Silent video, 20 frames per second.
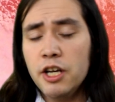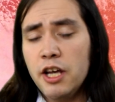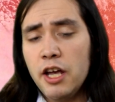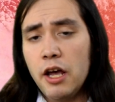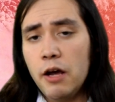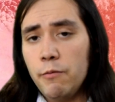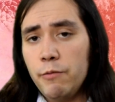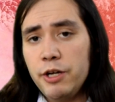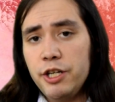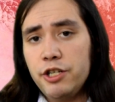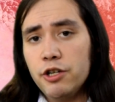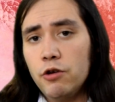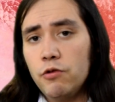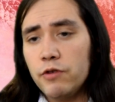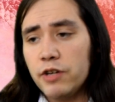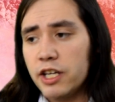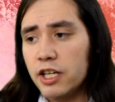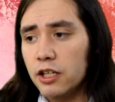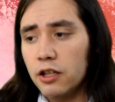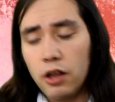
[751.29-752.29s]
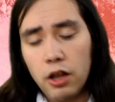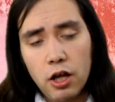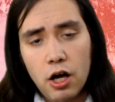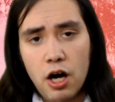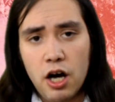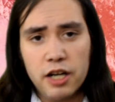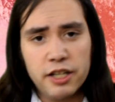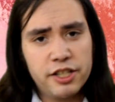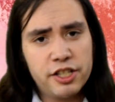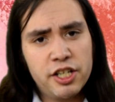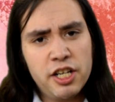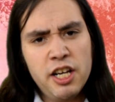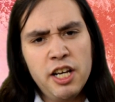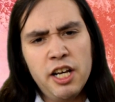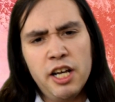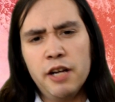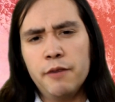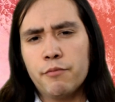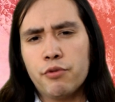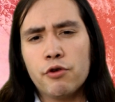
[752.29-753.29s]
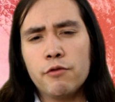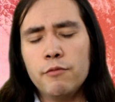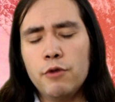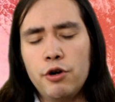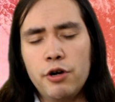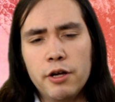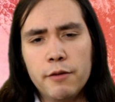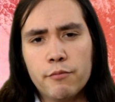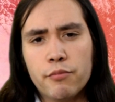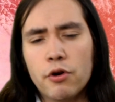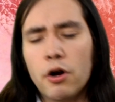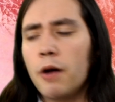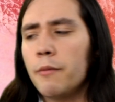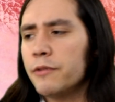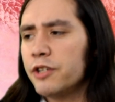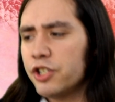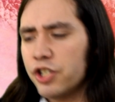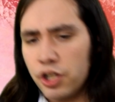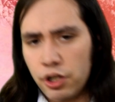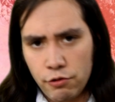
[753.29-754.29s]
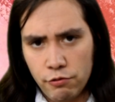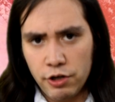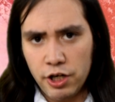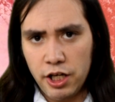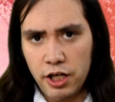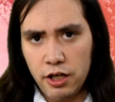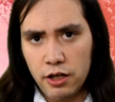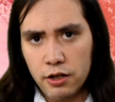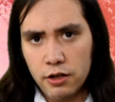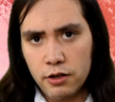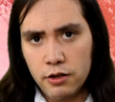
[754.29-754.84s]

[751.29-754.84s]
and we don't get lost in promoting promiscuity